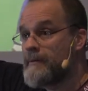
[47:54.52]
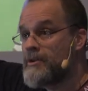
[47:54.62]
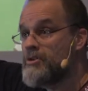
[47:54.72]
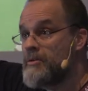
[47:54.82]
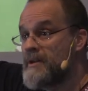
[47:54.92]
the
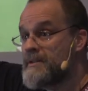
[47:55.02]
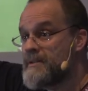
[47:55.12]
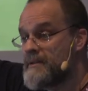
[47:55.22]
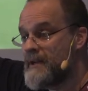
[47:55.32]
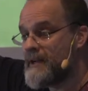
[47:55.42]
juniors,
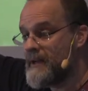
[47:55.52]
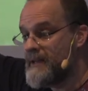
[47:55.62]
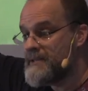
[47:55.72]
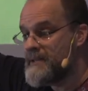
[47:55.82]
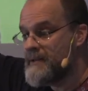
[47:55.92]
the little
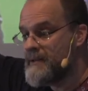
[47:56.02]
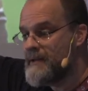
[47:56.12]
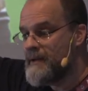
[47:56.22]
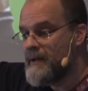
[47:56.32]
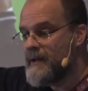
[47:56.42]
E's,
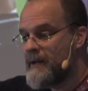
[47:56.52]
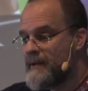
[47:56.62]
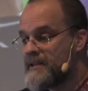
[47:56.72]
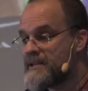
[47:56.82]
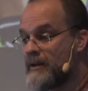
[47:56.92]

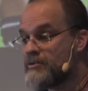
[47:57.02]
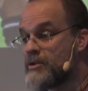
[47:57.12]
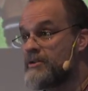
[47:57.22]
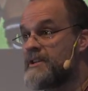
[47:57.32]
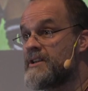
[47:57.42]
this culture
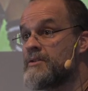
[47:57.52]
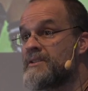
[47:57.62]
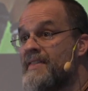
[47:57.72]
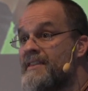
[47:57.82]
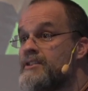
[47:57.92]
continues.
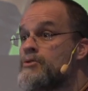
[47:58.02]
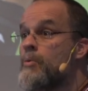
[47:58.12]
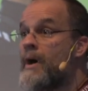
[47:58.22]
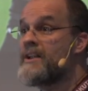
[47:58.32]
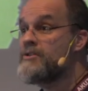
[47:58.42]
And this is
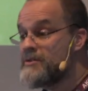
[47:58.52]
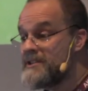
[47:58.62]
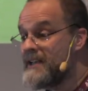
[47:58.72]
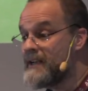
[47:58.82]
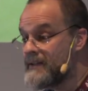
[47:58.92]
why New
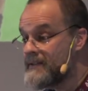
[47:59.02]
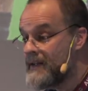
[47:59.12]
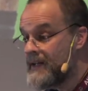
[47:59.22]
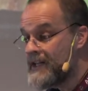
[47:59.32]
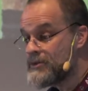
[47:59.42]
Zealand
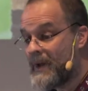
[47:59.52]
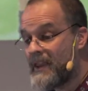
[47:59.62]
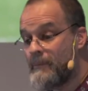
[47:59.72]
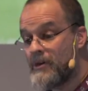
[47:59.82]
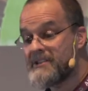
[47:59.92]
is one of
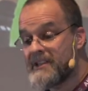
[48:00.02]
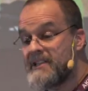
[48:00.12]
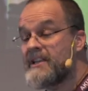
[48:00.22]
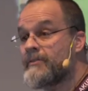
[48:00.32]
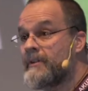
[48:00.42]
the most
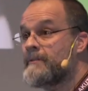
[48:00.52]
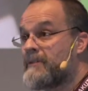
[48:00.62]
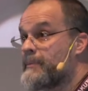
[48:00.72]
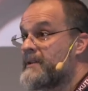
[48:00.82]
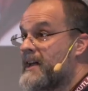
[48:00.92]
successful
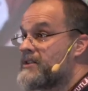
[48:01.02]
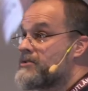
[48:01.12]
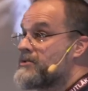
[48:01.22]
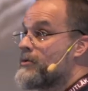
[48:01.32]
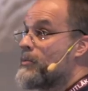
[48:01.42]
rugby
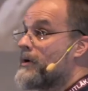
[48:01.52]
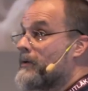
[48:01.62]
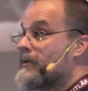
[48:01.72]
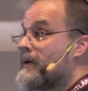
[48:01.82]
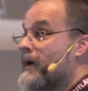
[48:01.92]
nations in the world,